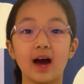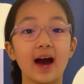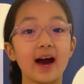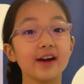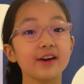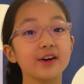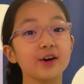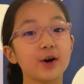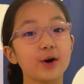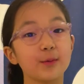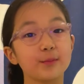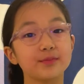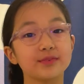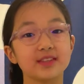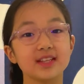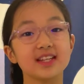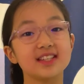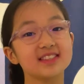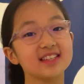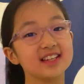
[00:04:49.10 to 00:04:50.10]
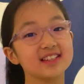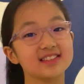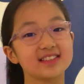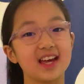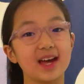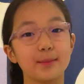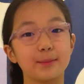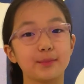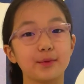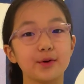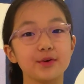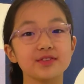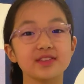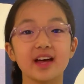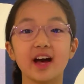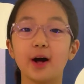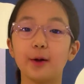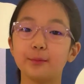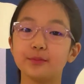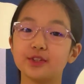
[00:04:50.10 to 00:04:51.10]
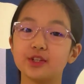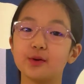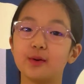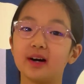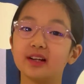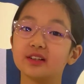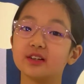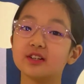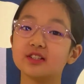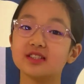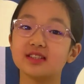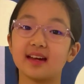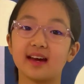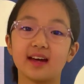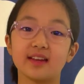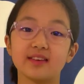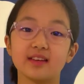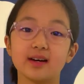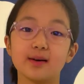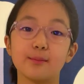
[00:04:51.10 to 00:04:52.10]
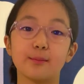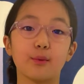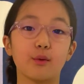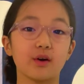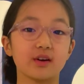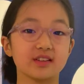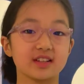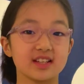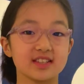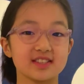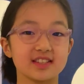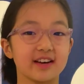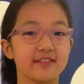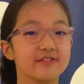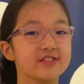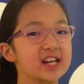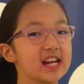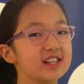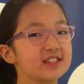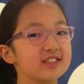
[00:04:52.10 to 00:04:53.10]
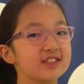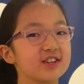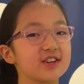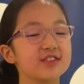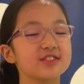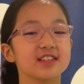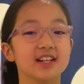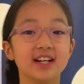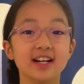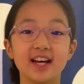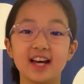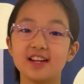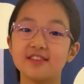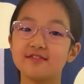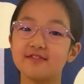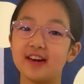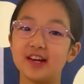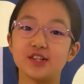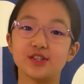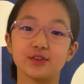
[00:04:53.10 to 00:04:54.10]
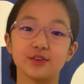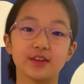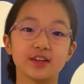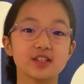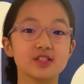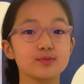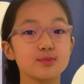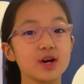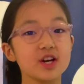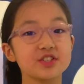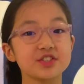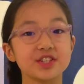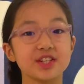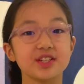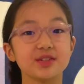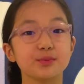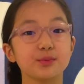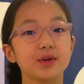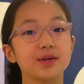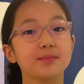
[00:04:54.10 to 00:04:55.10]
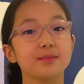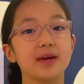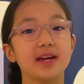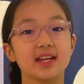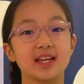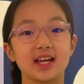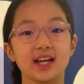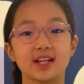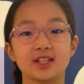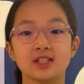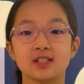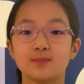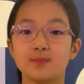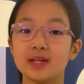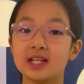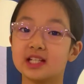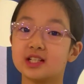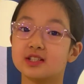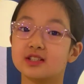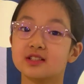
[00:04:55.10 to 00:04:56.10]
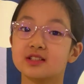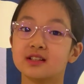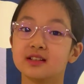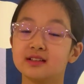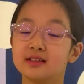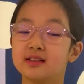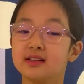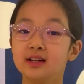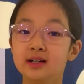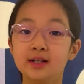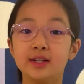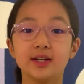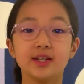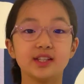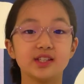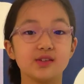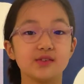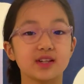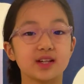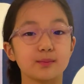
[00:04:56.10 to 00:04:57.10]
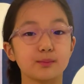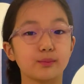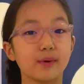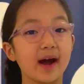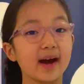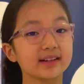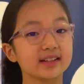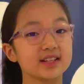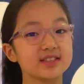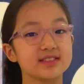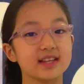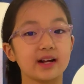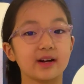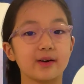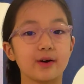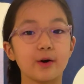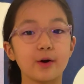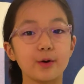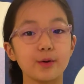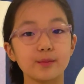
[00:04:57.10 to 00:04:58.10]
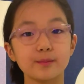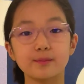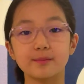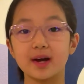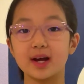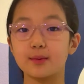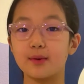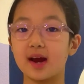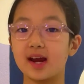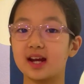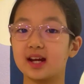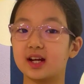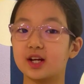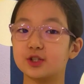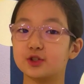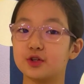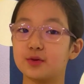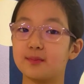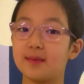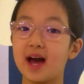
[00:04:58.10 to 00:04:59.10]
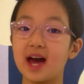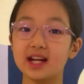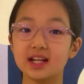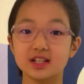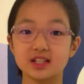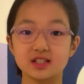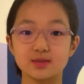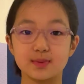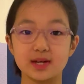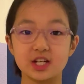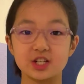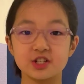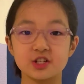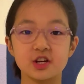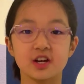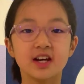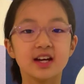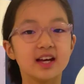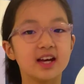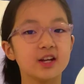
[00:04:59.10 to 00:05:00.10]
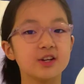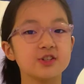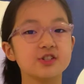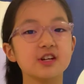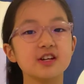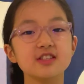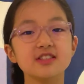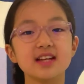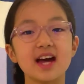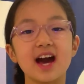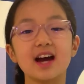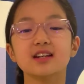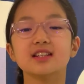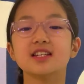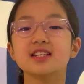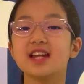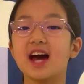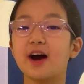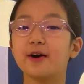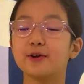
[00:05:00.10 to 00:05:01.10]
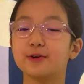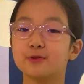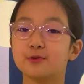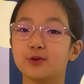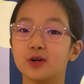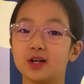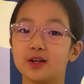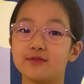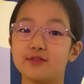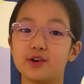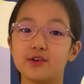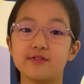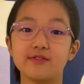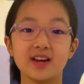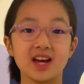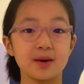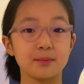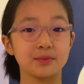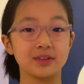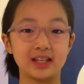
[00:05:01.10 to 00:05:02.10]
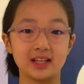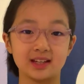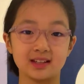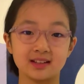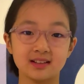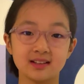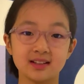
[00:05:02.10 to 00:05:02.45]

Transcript: I hope these examples helped you understand the importance of gestures and facial expression when making a speech. You can practice at home by writing a dramatic speech and just act it out in front of your family.